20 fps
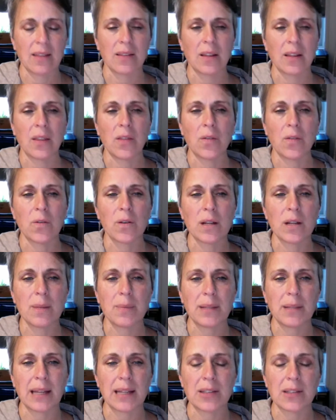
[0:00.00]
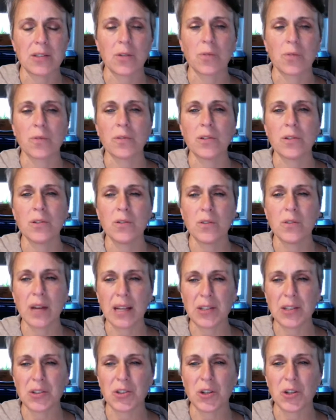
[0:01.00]
The thorny plants grew
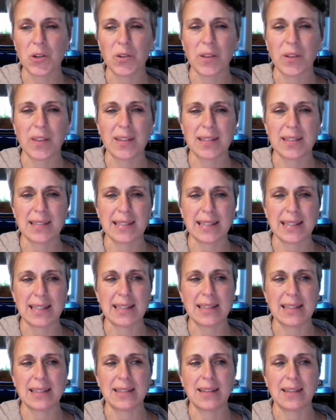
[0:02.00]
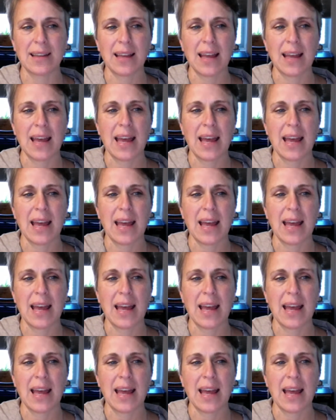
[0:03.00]
and choked the seeds,